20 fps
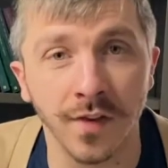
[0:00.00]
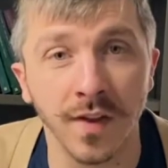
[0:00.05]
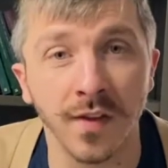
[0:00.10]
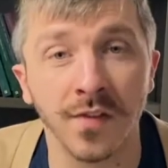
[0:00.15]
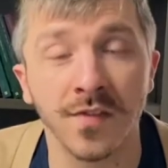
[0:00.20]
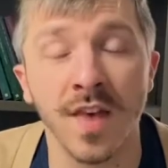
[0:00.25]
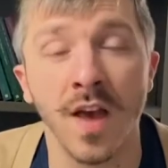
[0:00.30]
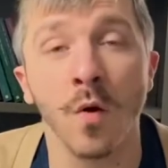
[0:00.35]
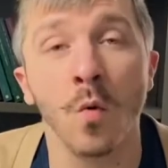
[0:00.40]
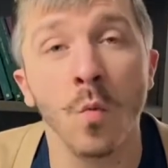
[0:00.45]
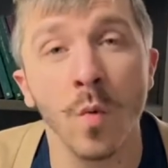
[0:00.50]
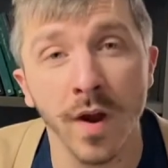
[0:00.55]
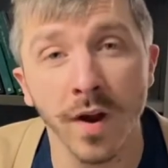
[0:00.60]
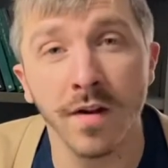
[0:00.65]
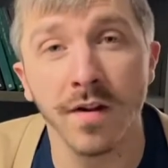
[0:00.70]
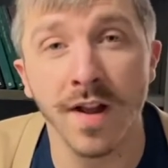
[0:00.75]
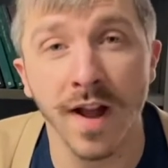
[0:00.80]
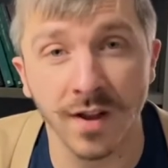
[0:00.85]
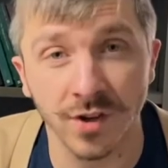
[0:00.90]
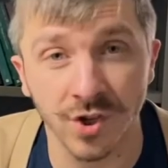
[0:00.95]
is that we're
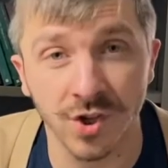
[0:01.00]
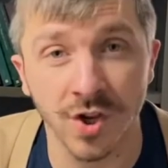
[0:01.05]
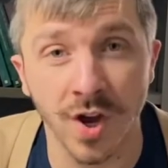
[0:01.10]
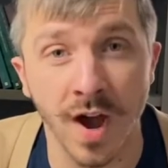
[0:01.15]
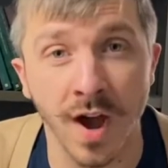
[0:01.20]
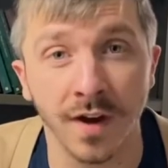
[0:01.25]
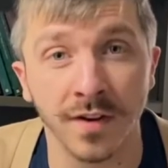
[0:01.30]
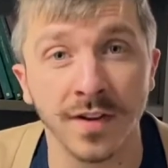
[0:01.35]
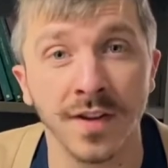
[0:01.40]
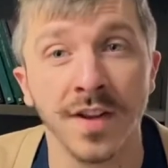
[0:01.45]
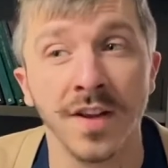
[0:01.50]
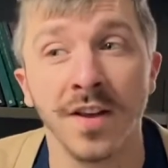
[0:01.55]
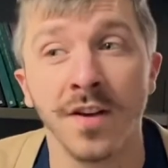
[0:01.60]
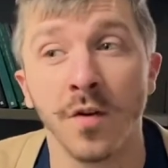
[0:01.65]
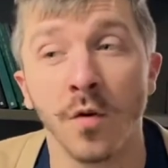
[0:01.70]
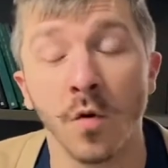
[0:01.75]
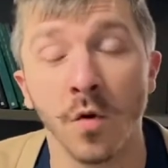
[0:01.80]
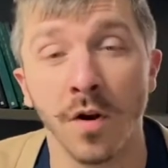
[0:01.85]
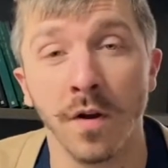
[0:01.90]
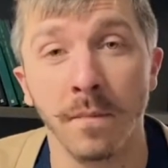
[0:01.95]
not shocked
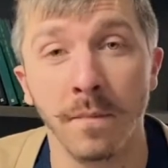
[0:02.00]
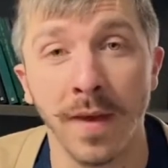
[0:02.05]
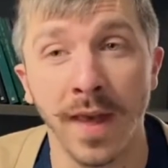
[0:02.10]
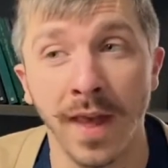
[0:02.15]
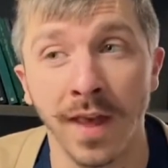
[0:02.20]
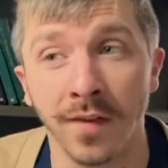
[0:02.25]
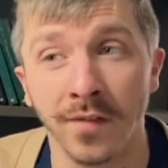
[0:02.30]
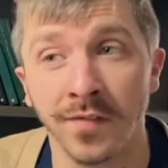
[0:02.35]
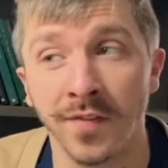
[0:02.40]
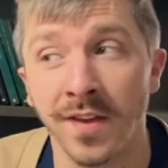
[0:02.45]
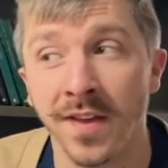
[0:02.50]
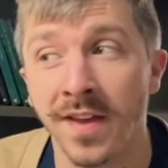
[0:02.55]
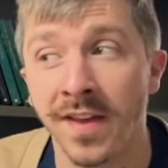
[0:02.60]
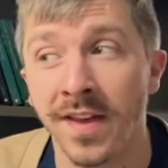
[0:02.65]
or amazed